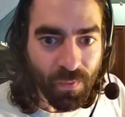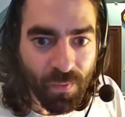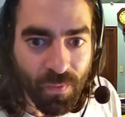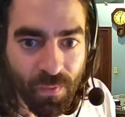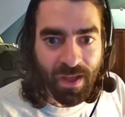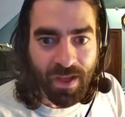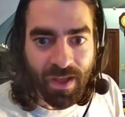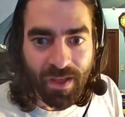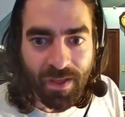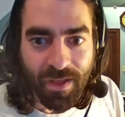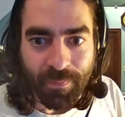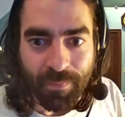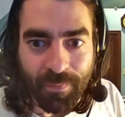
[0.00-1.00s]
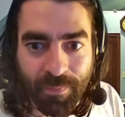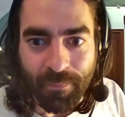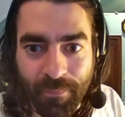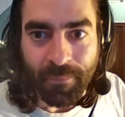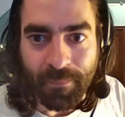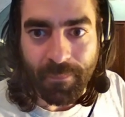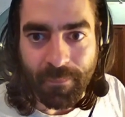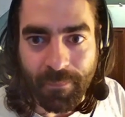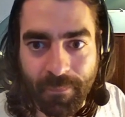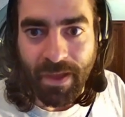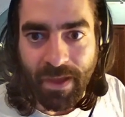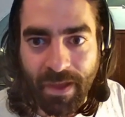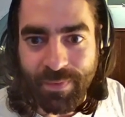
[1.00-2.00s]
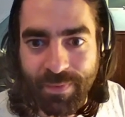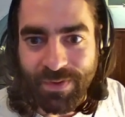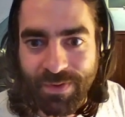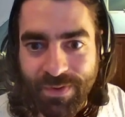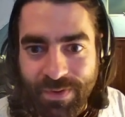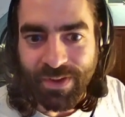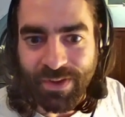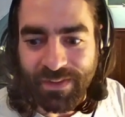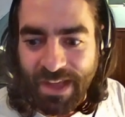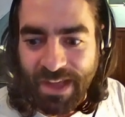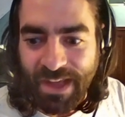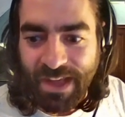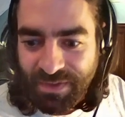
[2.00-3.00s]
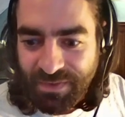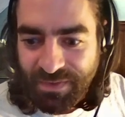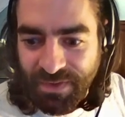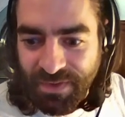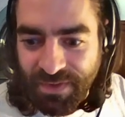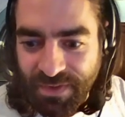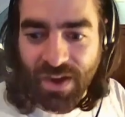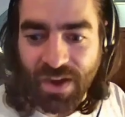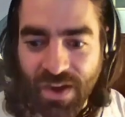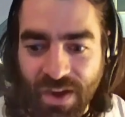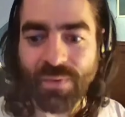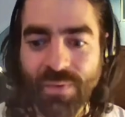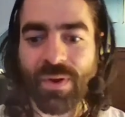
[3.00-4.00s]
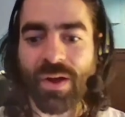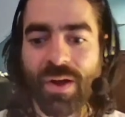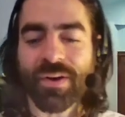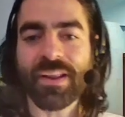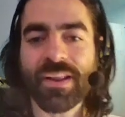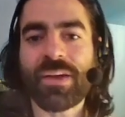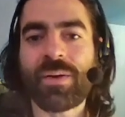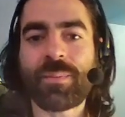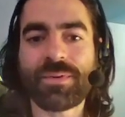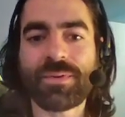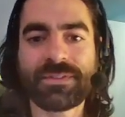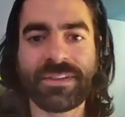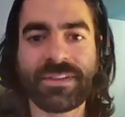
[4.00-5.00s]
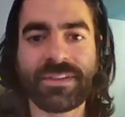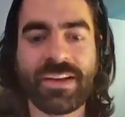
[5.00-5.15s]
I hope you're enjoying class so far. We're already almost at an